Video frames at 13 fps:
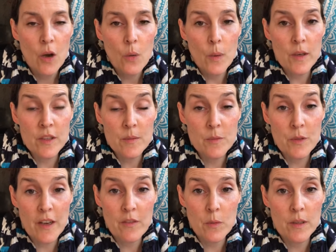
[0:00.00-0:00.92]
Welcome to
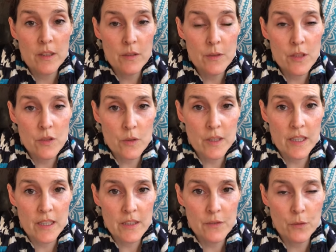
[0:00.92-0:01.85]
everyone who is joining
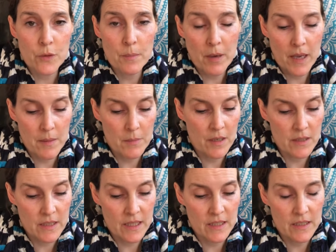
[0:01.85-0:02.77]
us for the Pi
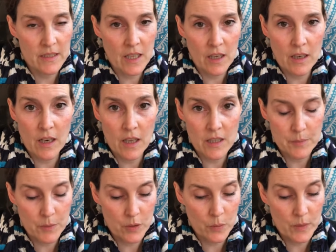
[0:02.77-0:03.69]
Martins class
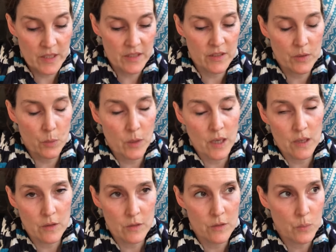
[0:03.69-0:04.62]
book, which is The
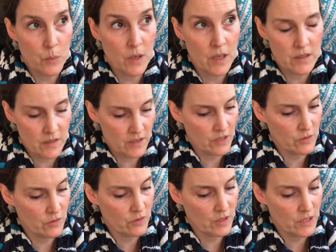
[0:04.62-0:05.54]
World's Worst
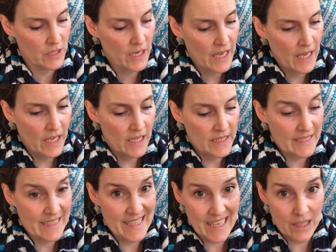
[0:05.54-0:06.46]
Children.
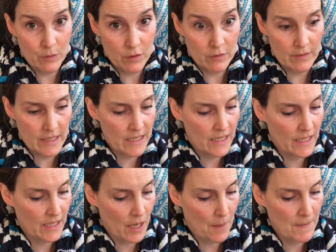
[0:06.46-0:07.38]
Today we're
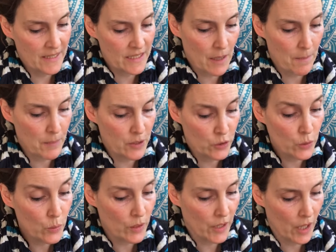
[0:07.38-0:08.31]
reading Miss
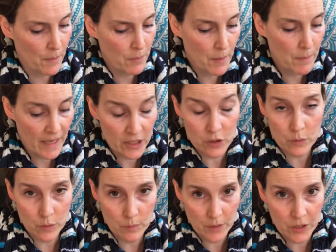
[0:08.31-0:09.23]
Petulia
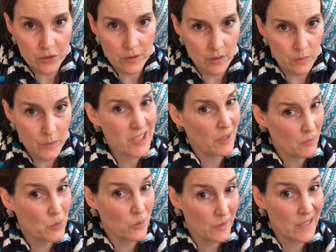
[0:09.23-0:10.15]
Perpetual Motion, which I'm
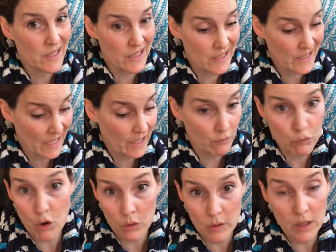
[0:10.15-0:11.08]
sure I'm going to say
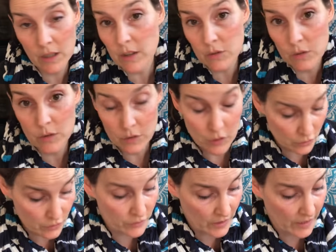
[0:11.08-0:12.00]
wrong a long
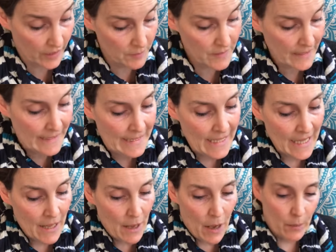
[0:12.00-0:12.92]
lot of times,
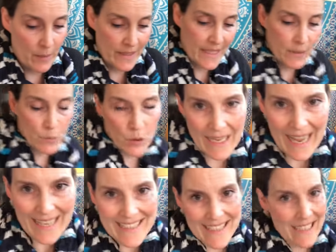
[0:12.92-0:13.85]
and we'll see what
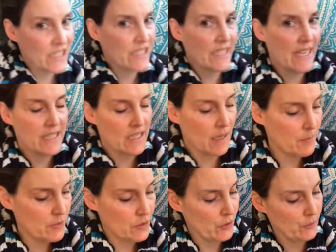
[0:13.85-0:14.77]
antics she gets up
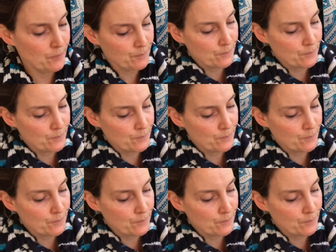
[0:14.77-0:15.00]
to.